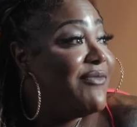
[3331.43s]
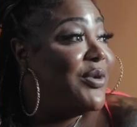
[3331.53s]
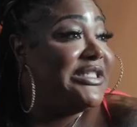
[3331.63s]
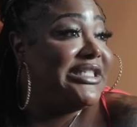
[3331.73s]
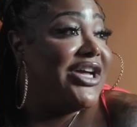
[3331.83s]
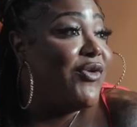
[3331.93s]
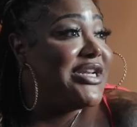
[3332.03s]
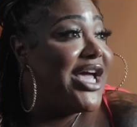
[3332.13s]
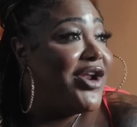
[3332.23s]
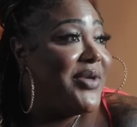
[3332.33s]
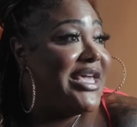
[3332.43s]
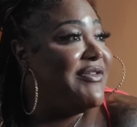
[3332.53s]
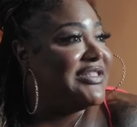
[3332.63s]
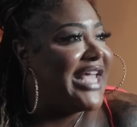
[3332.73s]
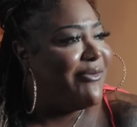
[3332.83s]
was going down on me,
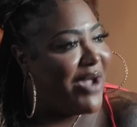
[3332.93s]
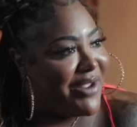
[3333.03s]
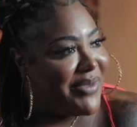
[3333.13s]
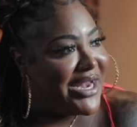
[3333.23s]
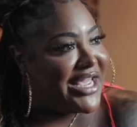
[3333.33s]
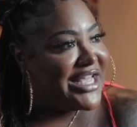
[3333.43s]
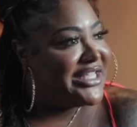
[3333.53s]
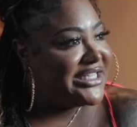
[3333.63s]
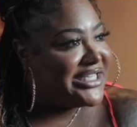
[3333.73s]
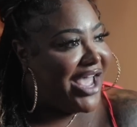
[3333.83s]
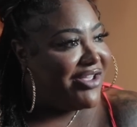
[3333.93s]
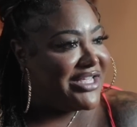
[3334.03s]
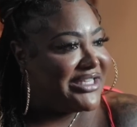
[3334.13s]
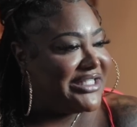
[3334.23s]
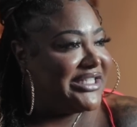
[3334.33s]
he's like, wait a minute, is this not
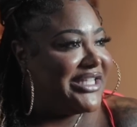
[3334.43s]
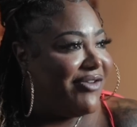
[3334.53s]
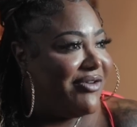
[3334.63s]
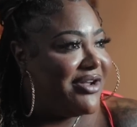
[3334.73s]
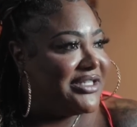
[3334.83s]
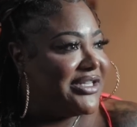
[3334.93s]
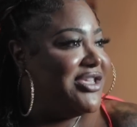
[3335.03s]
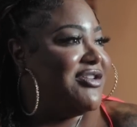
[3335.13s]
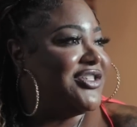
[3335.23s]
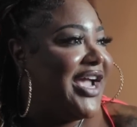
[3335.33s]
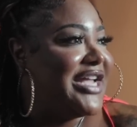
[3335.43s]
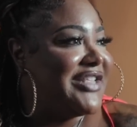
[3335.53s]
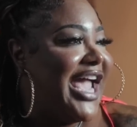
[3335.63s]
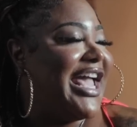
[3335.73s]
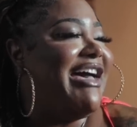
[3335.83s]
is this not real? So are you trans?
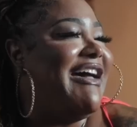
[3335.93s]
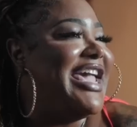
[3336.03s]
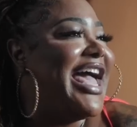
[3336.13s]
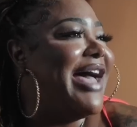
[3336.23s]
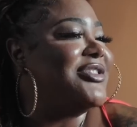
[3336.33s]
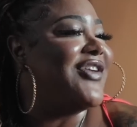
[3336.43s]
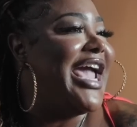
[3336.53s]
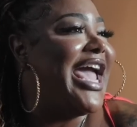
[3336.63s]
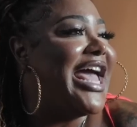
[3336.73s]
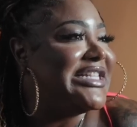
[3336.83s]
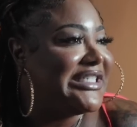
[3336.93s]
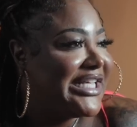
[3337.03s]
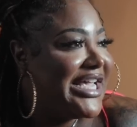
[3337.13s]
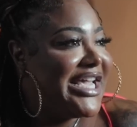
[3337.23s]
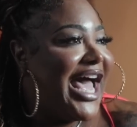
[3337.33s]
He's like, oh yeah, I'm trans.
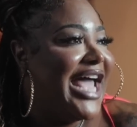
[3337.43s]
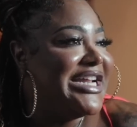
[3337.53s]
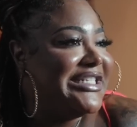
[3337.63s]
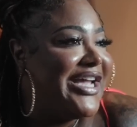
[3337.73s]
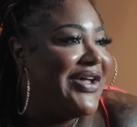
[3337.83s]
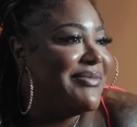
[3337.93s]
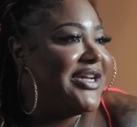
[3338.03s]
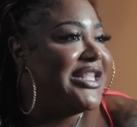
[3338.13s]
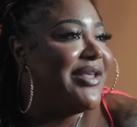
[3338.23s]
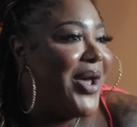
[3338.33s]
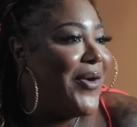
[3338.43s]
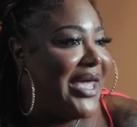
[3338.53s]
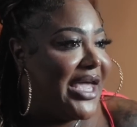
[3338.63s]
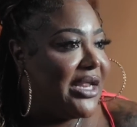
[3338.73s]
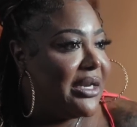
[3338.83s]
I didn't tell him to in the moment.